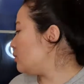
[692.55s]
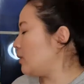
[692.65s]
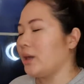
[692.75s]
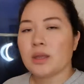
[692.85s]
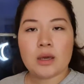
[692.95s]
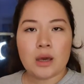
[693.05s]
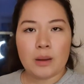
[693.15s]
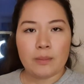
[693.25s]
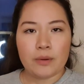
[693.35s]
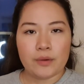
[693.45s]
with
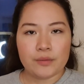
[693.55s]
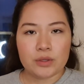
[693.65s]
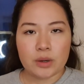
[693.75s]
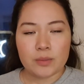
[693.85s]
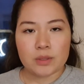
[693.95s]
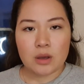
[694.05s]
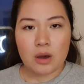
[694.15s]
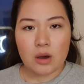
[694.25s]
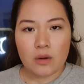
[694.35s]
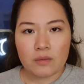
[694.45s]
couple of drops
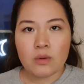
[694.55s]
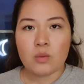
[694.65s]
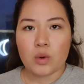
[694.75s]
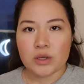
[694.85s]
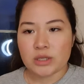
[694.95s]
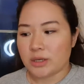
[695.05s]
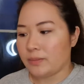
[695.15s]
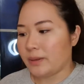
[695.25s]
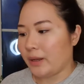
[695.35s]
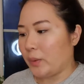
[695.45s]
of washing up
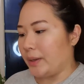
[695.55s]
liquid.